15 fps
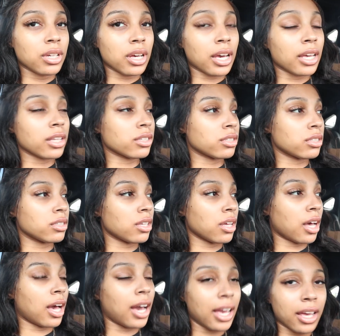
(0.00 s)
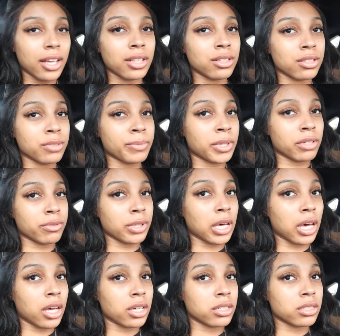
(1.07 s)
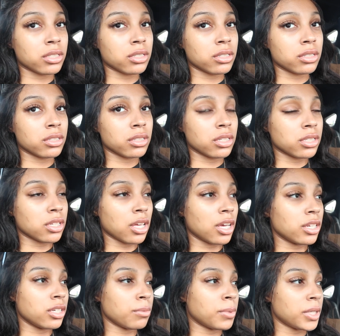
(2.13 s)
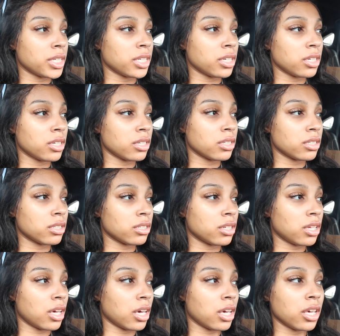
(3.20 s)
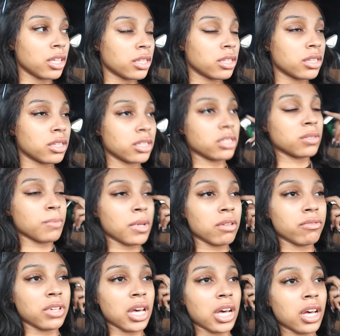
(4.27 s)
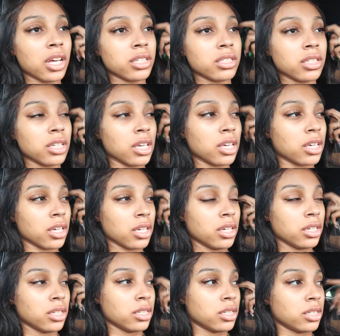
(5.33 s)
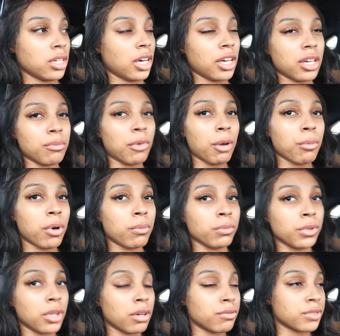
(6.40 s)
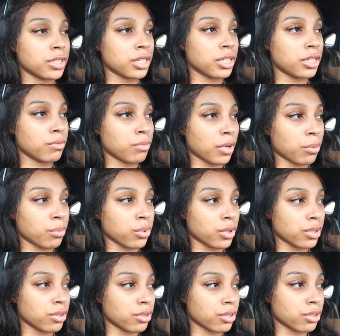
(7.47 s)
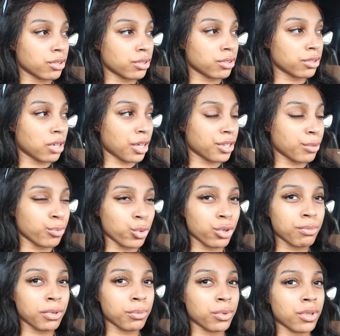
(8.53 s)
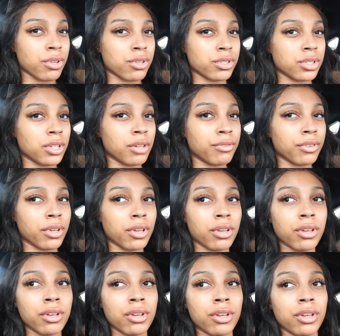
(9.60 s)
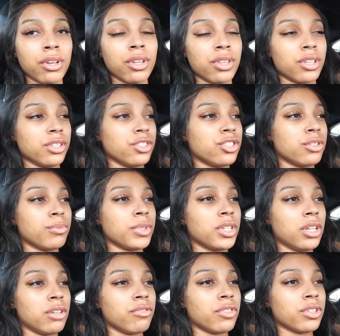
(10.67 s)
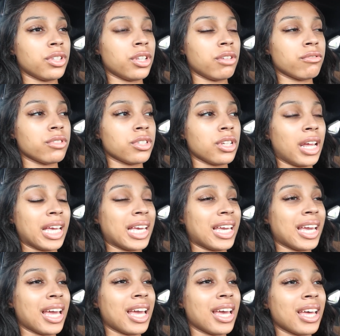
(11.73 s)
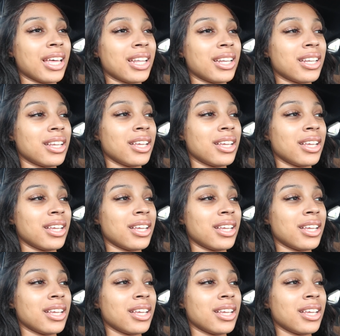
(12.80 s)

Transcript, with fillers: I I hate the smell of gas. Does anybody hate the smell of gas. Like, my mom loves it. My brother, I think both my brothers love it. I think Jimmy love it, loves it. I can't.